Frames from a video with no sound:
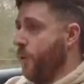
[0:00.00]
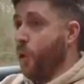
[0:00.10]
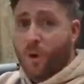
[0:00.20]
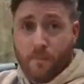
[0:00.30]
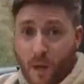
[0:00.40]

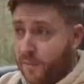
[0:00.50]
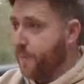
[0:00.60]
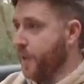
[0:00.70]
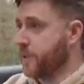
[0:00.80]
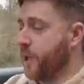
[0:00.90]
or my
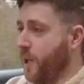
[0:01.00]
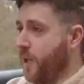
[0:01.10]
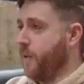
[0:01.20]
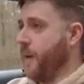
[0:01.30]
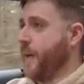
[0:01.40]
first
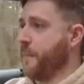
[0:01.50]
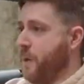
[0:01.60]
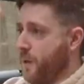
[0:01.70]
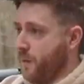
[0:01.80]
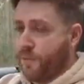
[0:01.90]
car, I had a
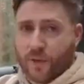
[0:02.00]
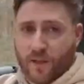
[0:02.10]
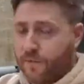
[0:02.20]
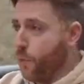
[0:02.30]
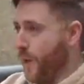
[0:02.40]
Mark
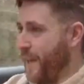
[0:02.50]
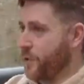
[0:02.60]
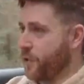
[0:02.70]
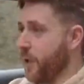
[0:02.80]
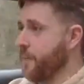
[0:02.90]
III Ford
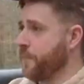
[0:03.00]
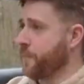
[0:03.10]
Astra,